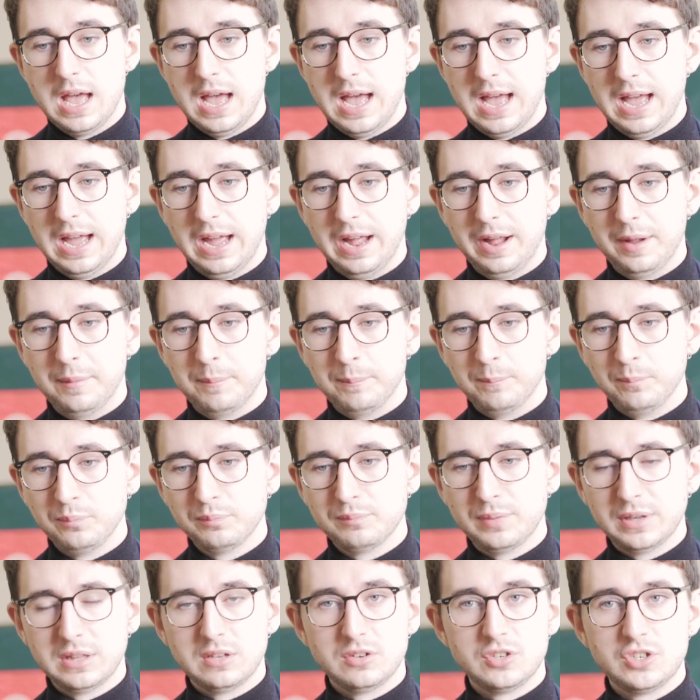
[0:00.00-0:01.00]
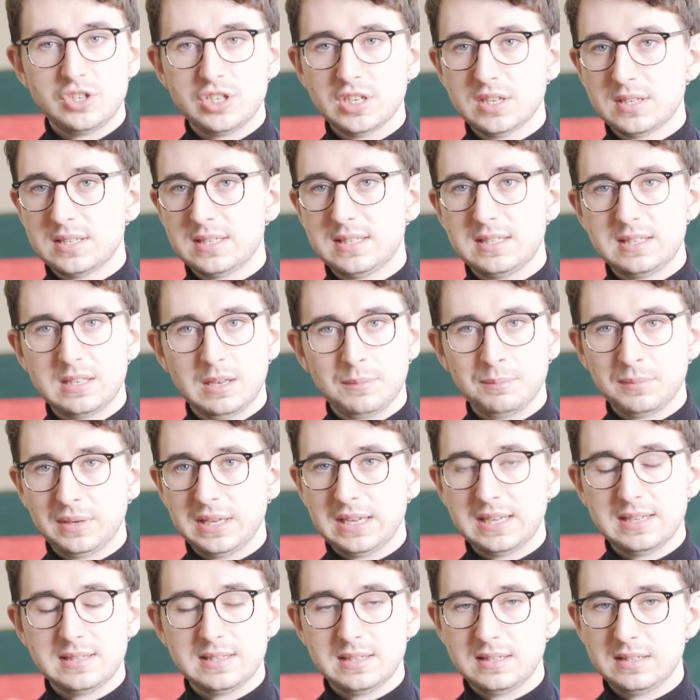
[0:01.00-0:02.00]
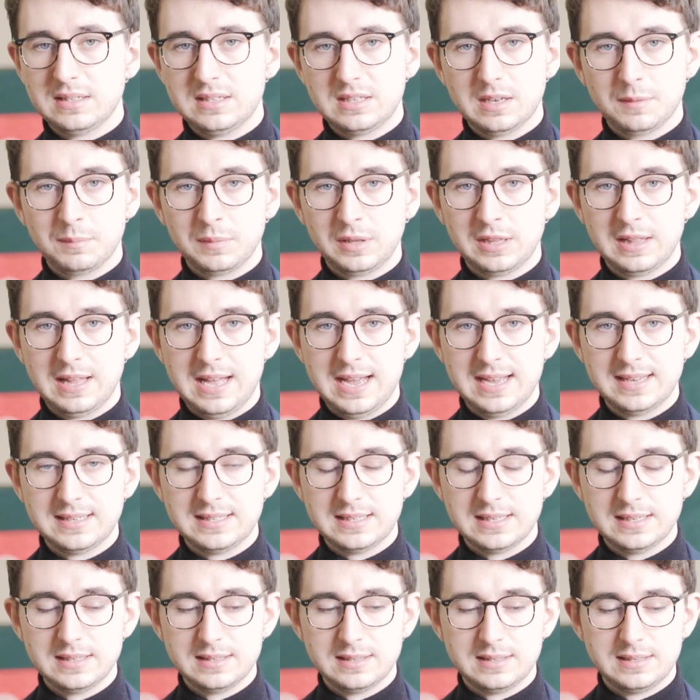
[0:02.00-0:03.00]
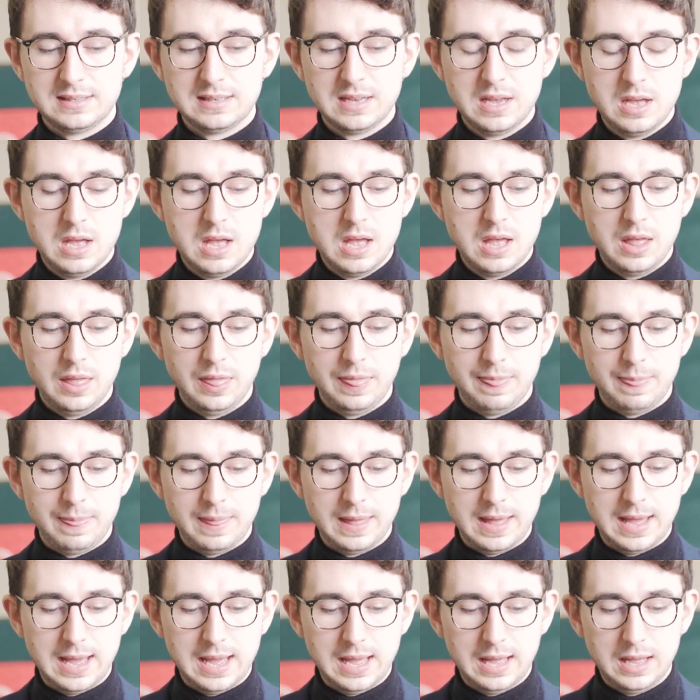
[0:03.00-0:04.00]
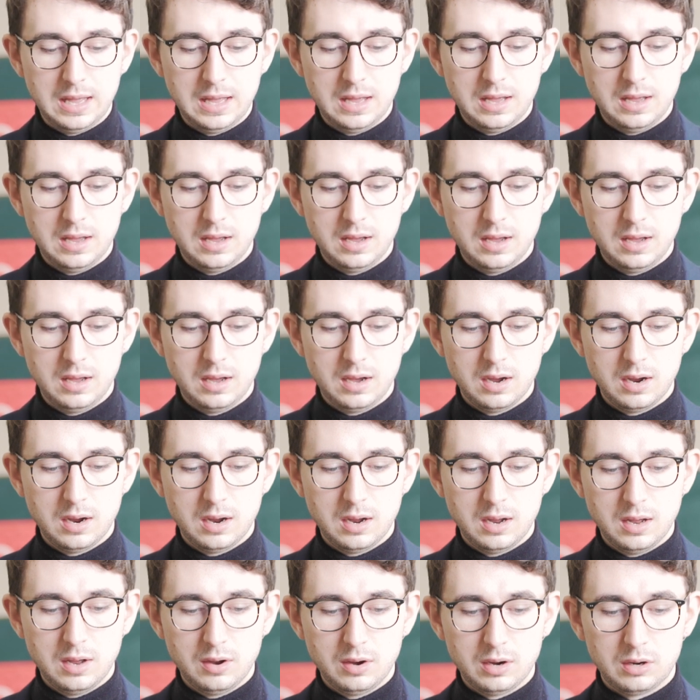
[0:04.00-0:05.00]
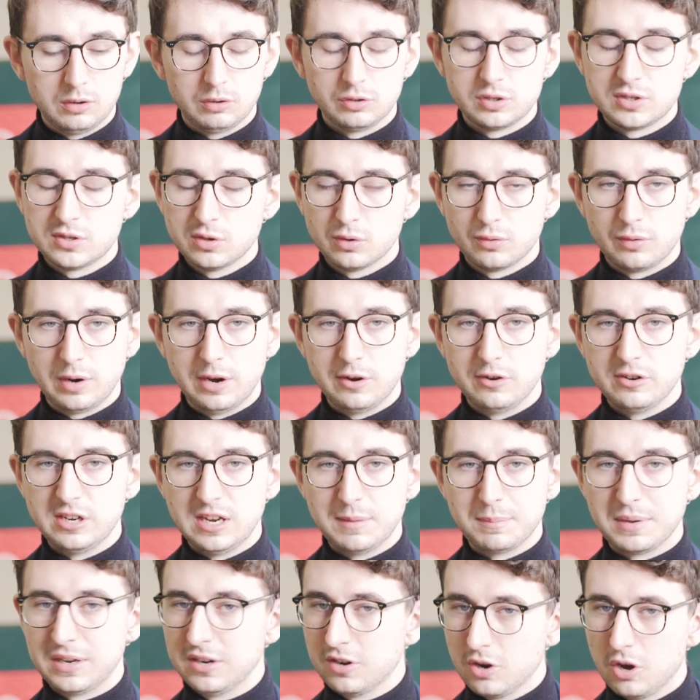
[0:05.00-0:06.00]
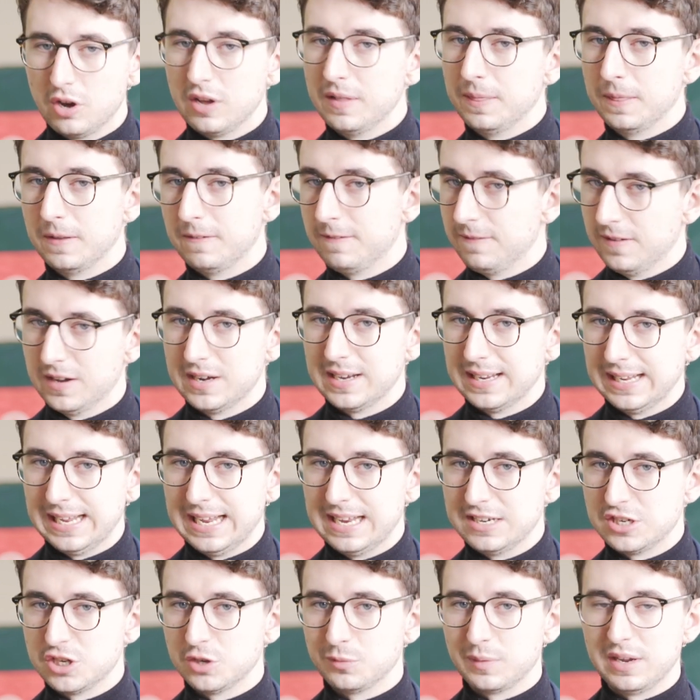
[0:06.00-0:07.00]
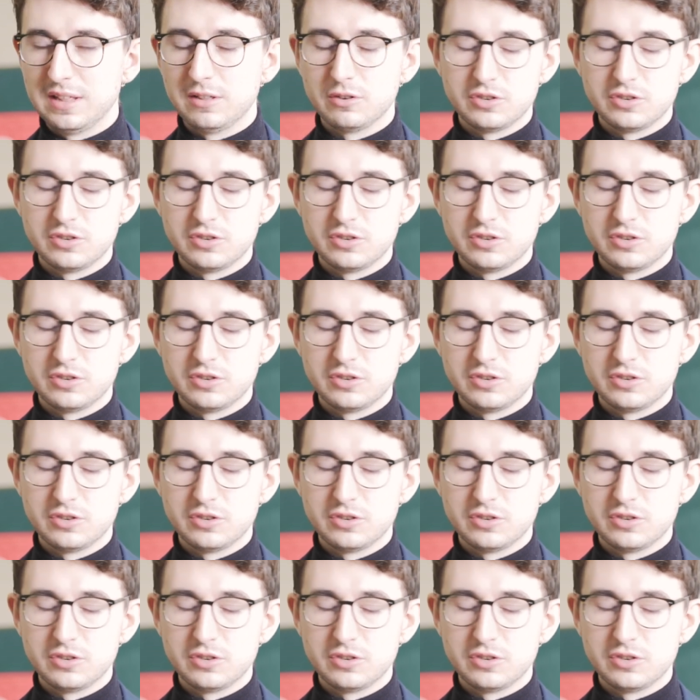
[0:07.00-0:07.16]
But there's just some kids in some classes that are so rowdy, but not in the fun, engaging way.